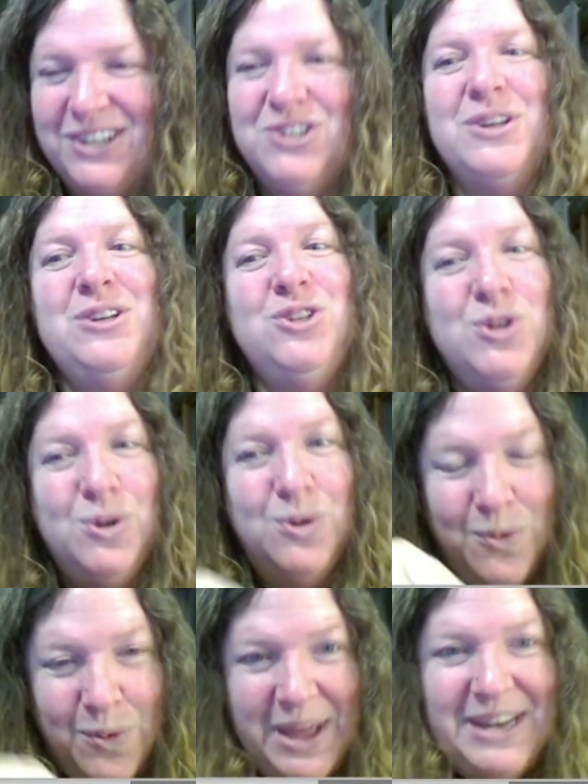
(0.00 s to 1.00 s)
is
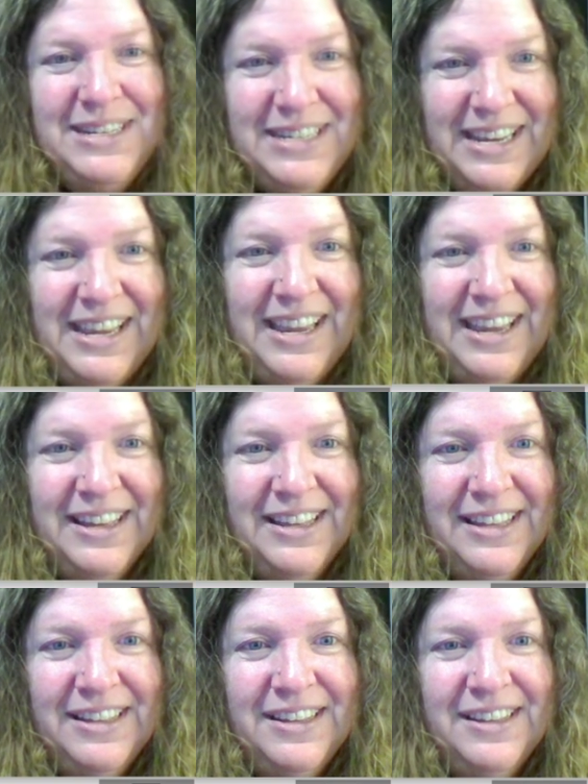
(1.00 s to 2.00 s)
actually
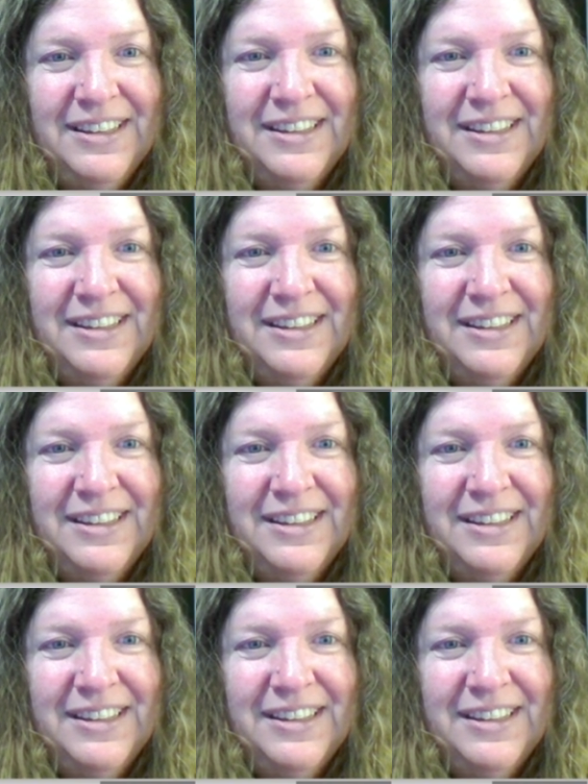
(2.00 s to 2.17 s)
20.